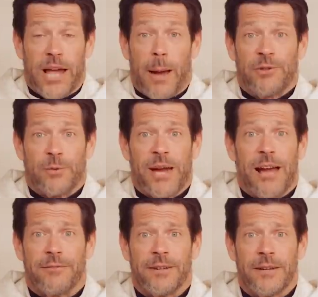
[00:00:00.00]
only options we
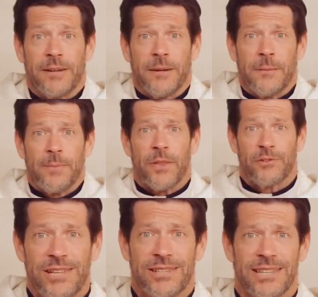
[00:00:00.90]
have.
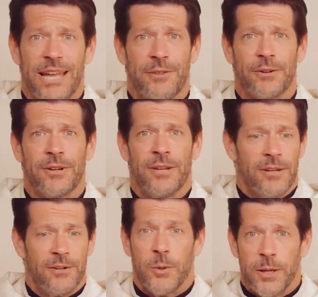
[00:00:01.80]
Jesus either
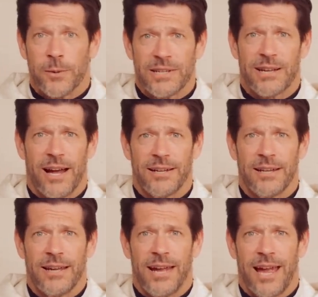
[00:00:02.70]
knew he wasn't
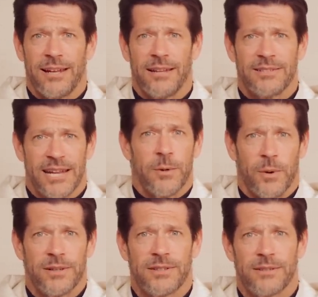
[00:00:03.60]
God and said he
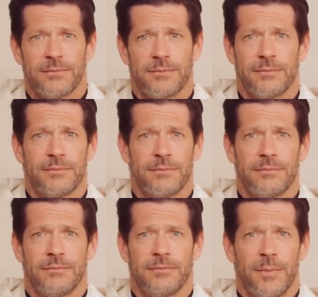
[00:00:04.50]
was,
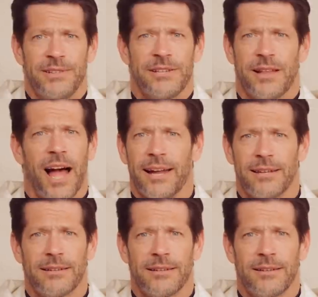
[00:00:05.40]
it means he lied.
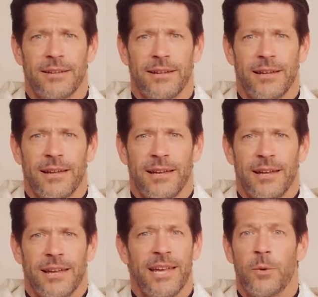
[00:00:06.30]

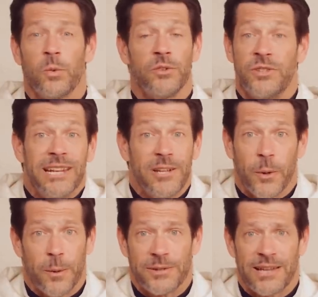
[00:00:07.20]
He didn't
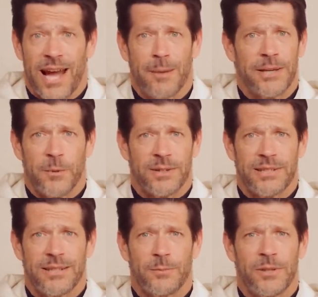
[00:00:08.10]
know he wasn't God, but he
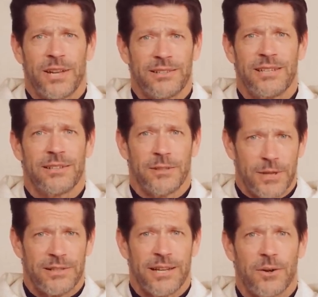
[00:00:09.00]
wasn't, in which case he's a
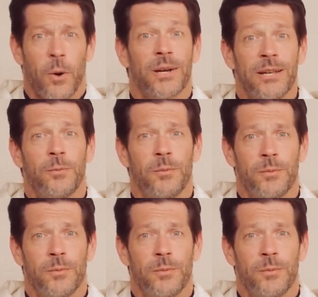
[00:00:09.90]
lunatic, or he